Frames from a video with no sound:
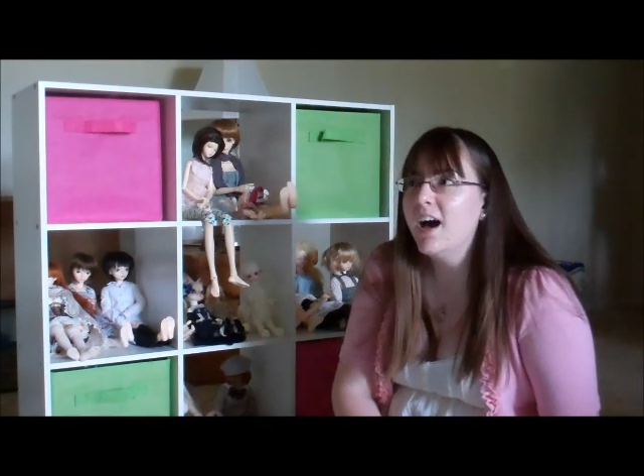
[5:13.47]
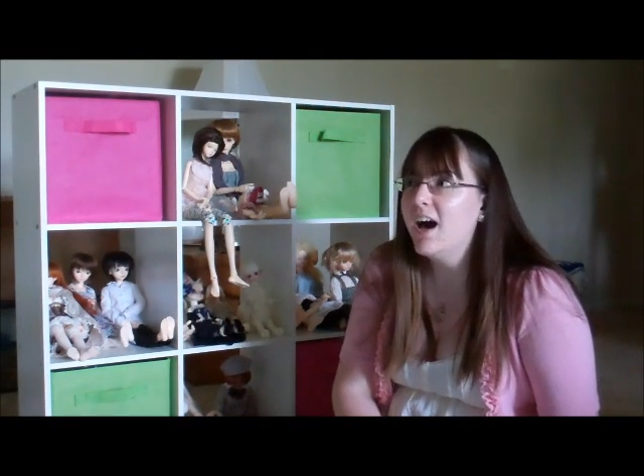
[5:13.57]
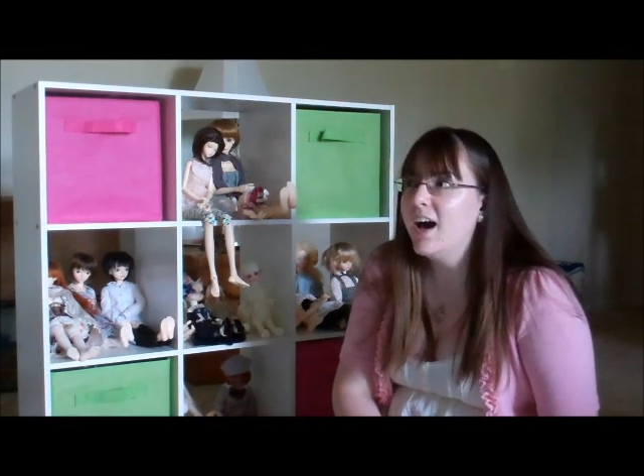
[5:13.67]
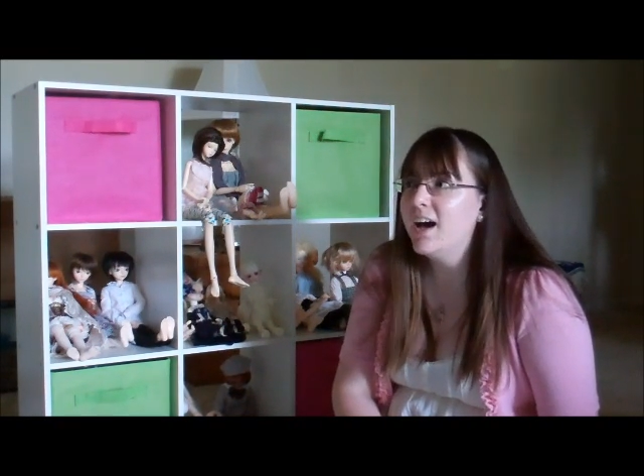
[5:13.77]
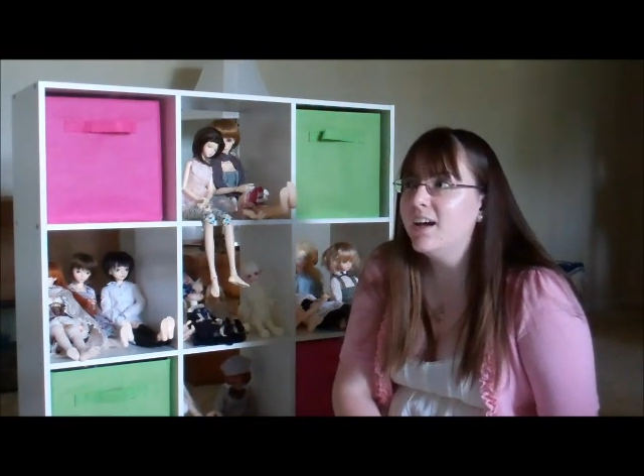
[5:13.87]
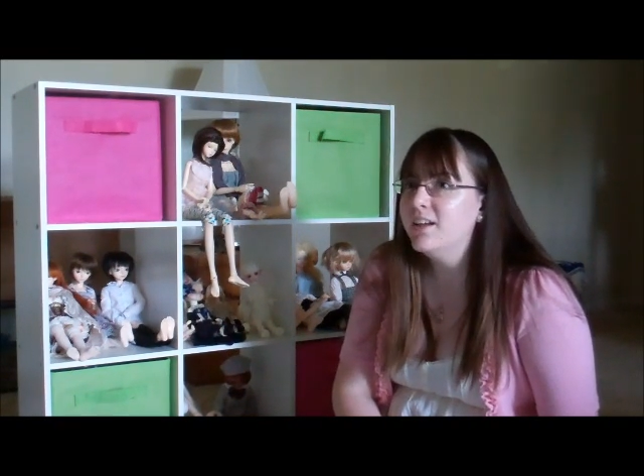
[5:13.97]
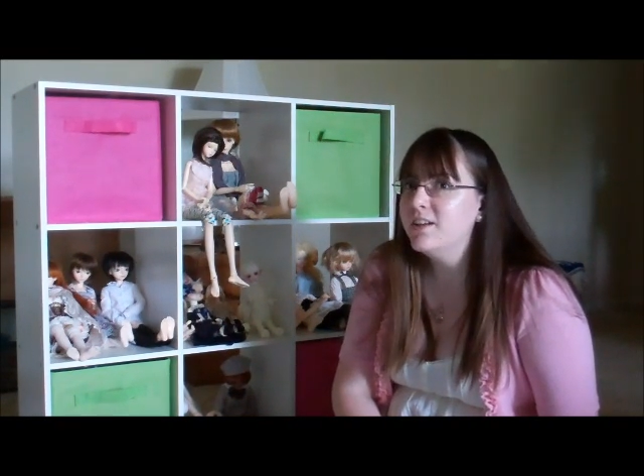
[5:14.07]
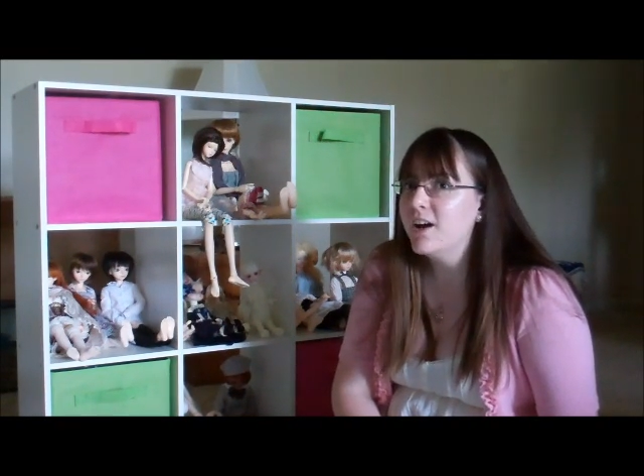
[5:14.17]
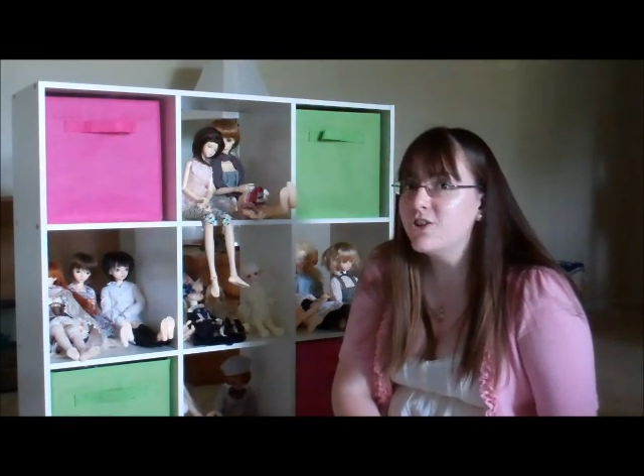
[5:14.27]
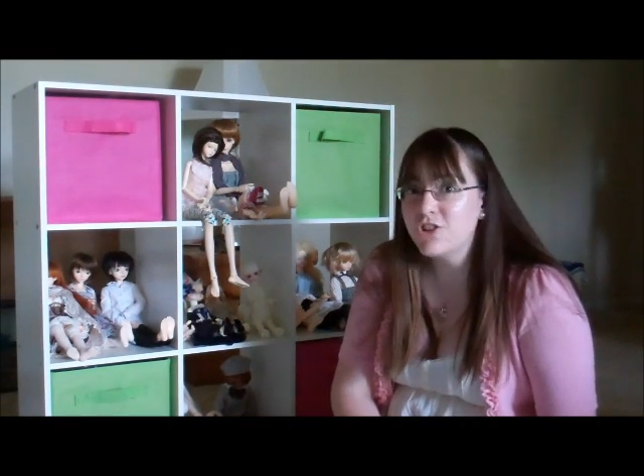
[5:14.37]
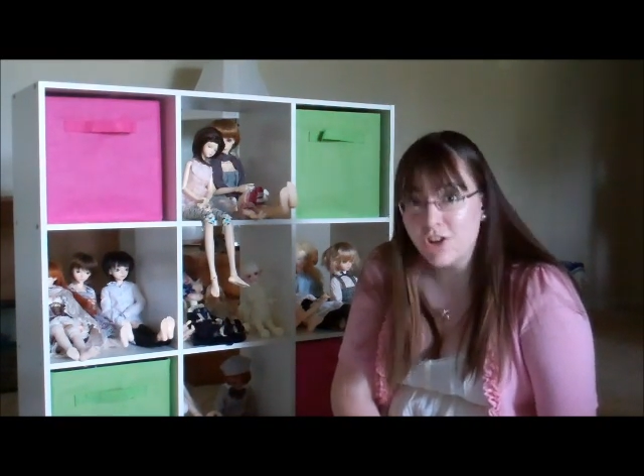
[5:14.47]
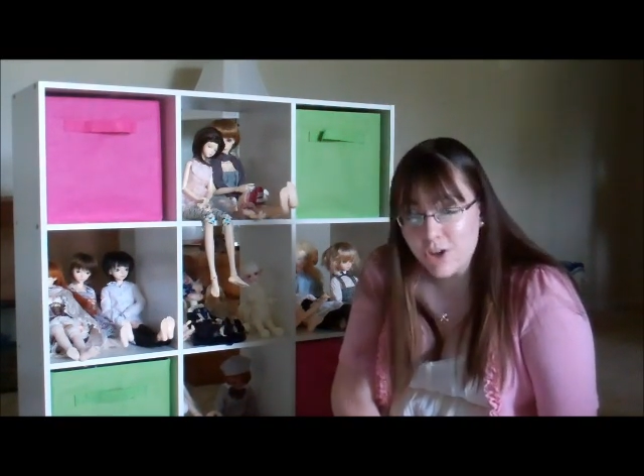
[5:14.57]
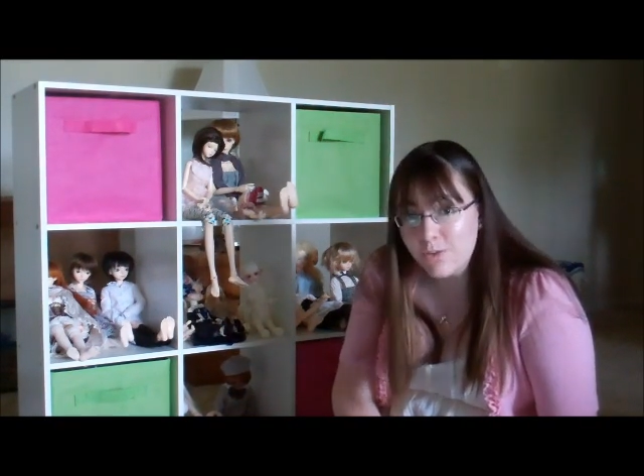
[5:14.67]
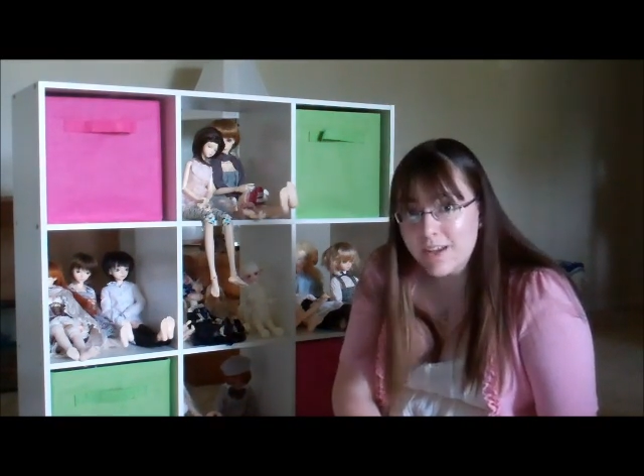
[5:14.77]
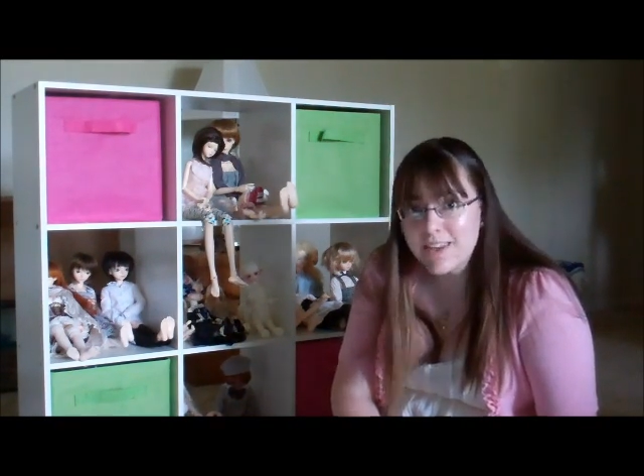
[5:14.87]
are you sure
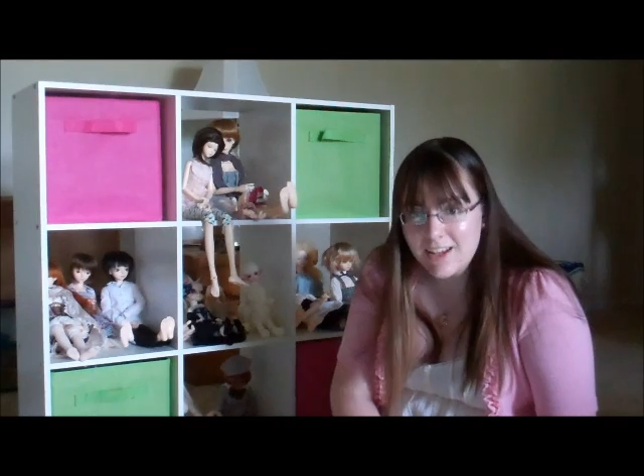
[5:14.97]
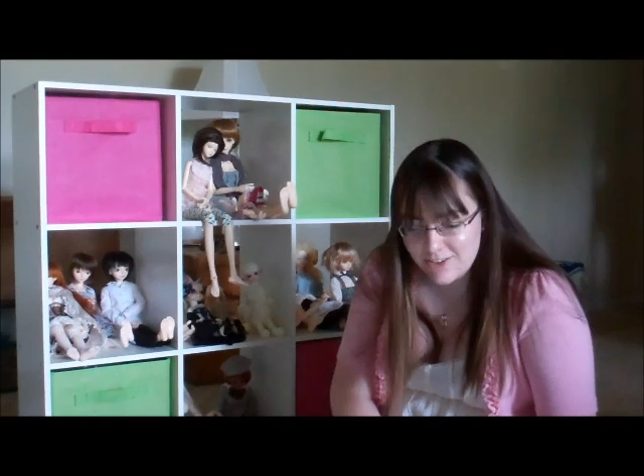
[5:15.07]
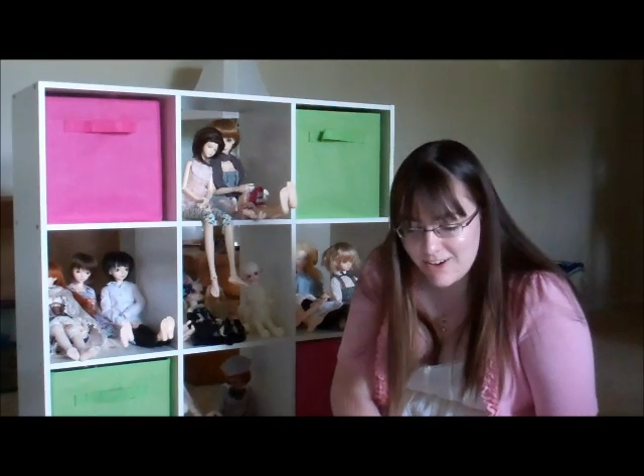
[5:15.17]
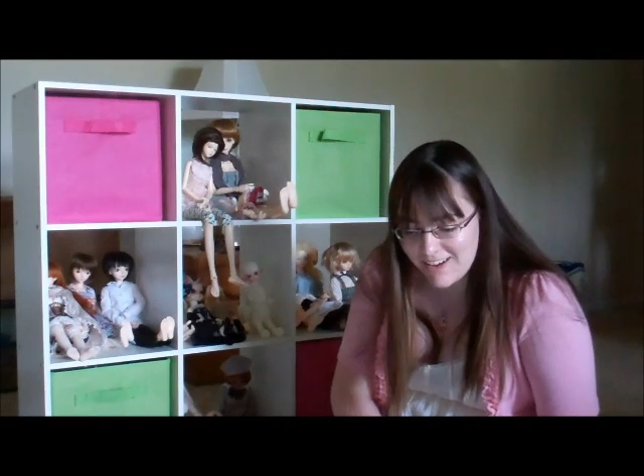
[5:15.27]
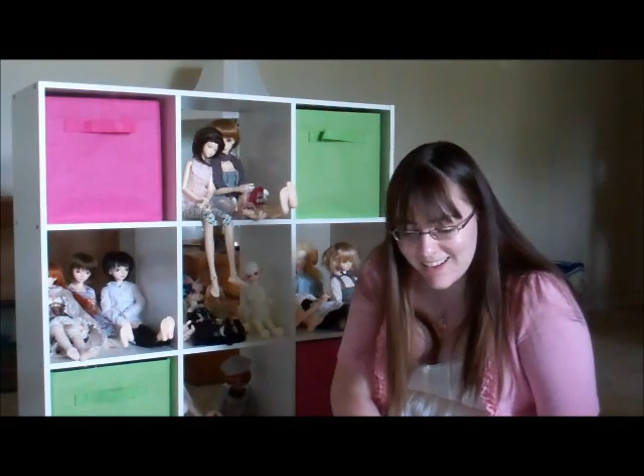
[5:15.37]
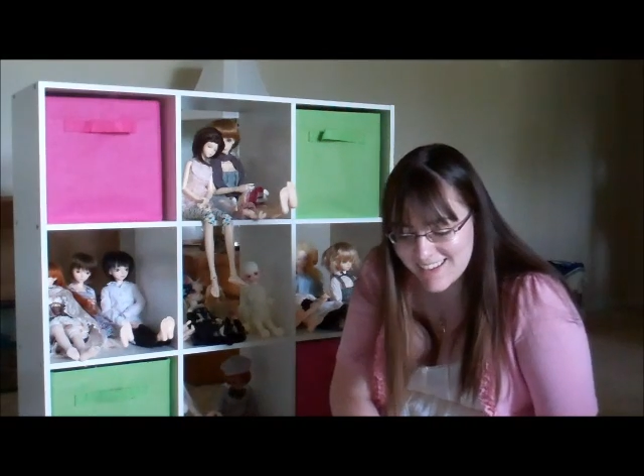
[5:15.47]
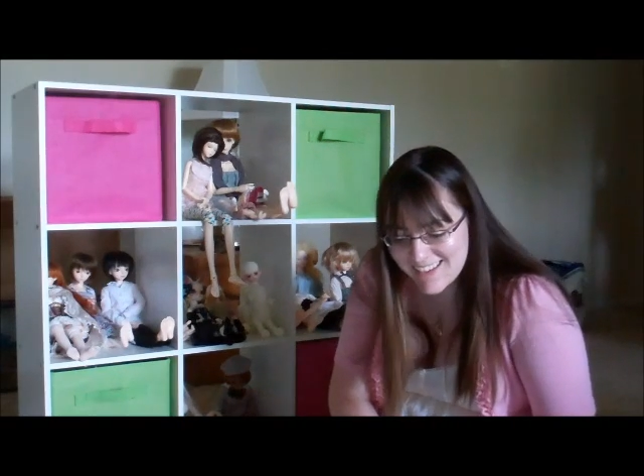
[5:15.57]
you want that doll?